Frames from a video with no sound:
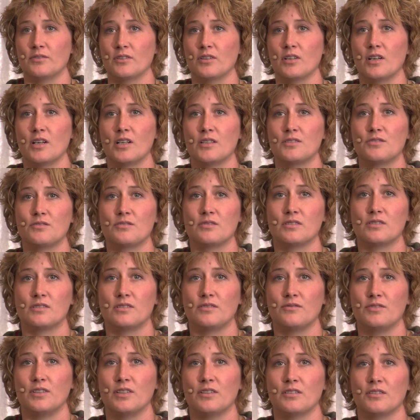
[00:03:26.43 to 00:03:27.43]
for
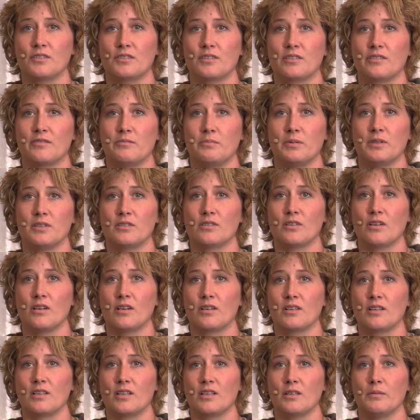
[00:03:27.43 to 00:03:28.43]
hundreds of years have been
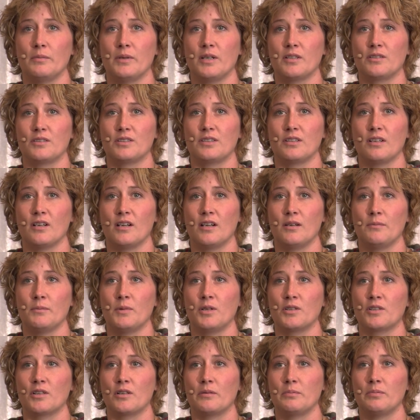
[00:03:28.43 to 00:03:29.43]
talking about a time
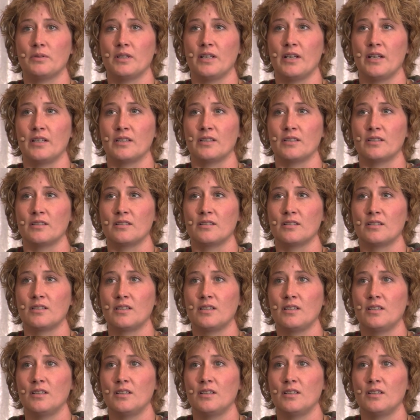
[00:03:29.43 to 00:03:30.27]
on our planet